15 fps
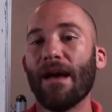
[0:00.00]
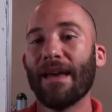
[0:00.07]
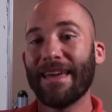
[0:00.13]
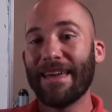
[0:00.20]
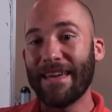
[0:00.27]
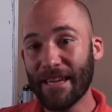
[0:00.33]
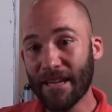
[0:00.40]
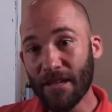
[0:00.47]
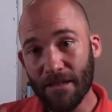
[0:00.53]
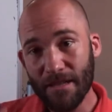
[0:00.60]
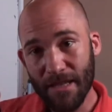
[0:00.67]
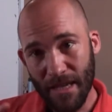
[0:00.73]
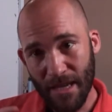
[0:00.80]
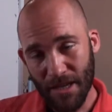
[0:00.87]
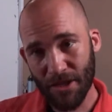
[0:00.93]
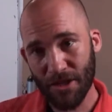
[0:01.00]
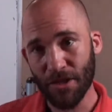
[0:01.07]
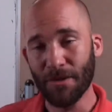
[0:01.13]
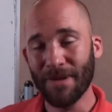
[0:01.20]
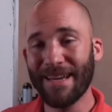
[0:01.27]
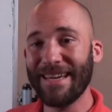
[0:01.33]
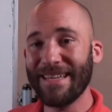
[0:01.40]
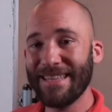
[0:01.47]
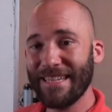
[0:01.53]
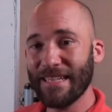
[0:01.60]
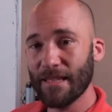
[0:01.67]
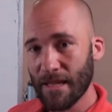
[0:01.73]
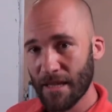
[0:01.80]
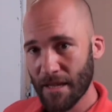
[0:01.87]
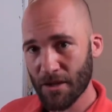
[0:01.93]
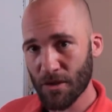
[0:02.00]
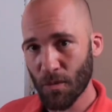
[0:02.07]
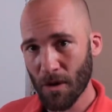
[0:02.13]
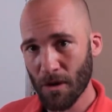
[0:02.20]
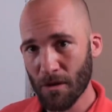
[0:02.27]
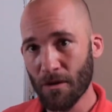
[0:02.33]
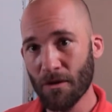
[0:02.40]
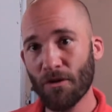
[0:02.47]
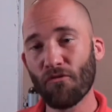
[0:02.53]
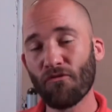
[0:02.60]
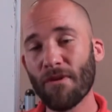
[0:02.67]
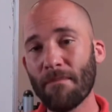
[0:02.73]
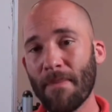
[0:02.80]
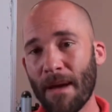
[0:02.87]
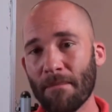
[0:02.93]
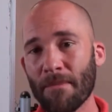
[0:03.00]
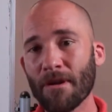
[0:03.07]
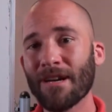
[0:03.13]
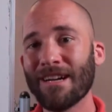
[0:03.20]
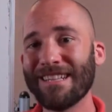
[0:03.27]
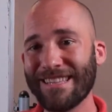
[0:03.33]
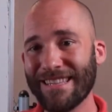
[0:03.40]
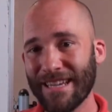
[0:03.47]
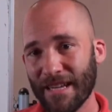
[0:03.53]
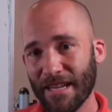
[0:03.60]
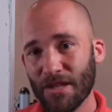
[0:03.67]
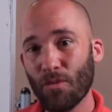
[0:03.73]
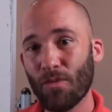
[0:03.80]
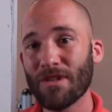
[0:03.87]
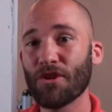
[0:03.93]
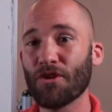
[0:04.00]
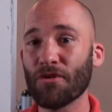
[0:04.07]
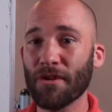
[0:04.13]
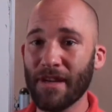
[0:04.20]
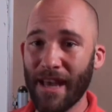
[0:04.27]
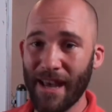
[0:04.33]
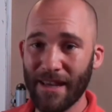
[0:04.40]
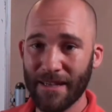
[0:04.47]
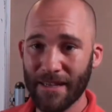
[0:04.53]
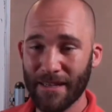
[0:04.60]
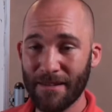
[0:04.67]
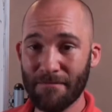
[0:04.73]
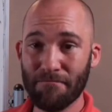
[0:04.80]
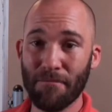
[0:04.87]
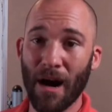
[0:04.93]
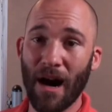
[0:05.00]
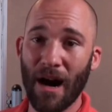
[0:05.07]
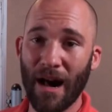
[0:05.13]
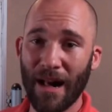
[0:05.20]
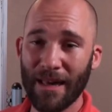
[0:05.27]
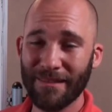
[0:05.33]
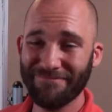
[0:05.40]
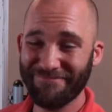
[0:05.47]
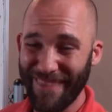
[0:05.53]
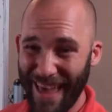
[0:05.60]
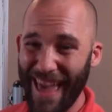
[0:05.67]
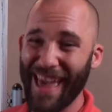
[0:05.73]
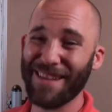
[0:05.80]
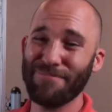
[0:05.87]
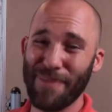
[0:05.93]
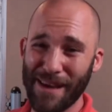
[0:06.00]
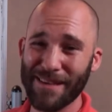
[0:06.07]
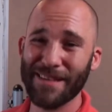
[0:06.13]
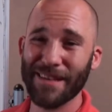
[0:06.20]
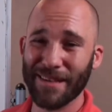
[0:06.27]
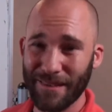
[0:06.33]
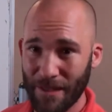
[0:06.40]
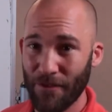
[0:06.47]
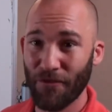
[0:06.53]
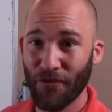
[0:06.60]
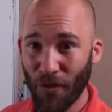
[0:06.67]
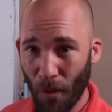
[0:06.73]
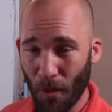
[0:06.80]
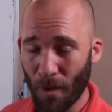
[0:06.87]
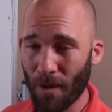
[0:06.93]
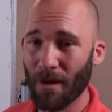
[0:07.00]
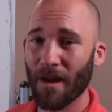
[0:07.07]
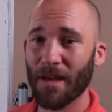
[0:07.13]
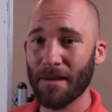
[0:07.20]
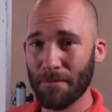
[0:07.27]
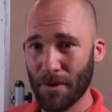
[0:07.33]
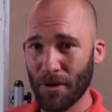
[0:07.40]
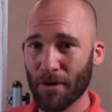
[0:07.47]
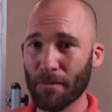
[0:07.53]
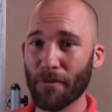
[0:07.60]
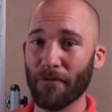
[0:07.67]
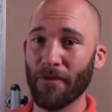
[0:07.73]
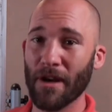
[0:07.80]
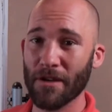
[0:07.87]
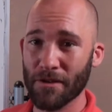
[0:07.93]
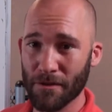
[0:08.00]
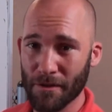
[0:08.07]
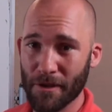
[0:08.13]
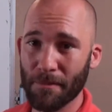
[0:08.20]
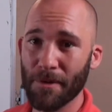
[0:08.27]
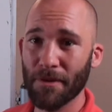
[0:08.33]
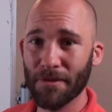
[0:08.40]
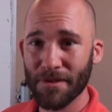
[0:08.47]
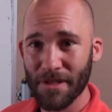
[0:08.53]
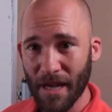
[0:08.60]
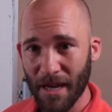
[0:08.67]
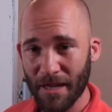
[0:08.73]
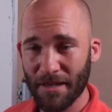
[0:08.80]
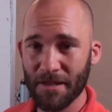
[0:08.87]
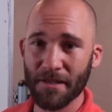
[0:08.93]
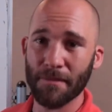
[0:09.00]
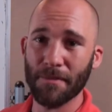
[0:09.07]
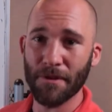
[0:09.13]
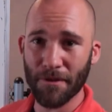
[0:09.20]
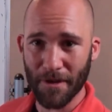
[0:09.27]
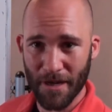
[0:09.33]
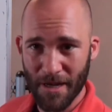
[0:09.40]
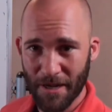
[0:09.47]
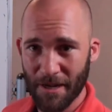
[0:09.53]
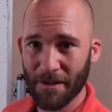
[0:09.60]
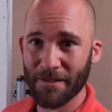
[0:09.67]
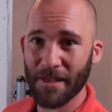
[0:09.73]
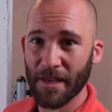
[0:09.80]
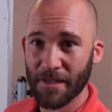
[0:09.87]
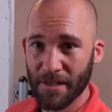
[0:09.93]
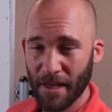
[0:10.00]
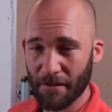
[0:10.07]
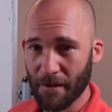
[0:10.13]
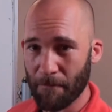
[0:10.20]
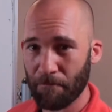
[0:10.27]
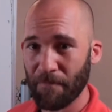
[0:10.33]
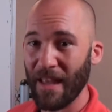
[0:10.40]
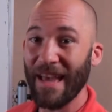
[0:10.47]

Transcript: Here's the issue. In the Linux world, remember, Linux was created by and basically for computer professionals, computer scientists, computer engineers, etc.